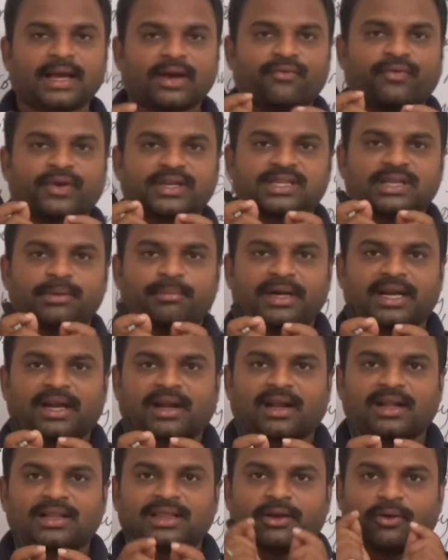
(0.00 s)
first
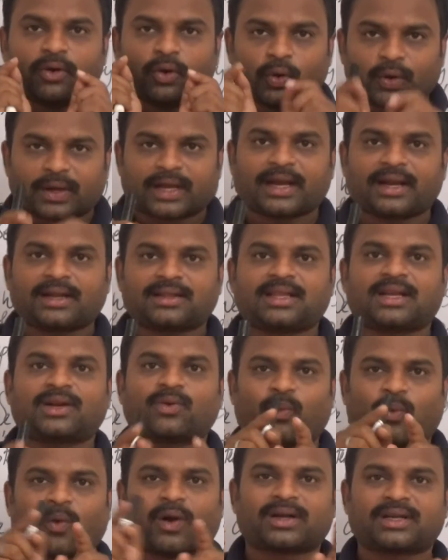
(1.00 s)
immediately they will look at
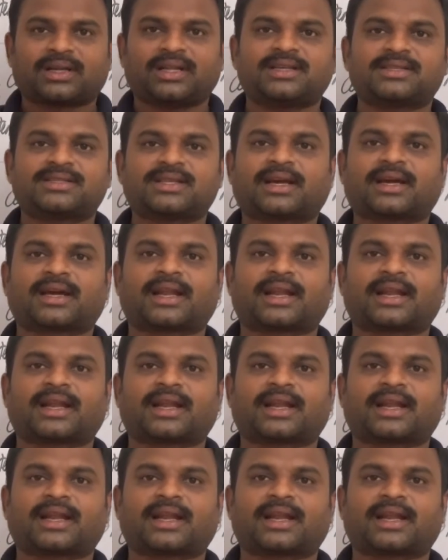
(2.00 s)
that what is the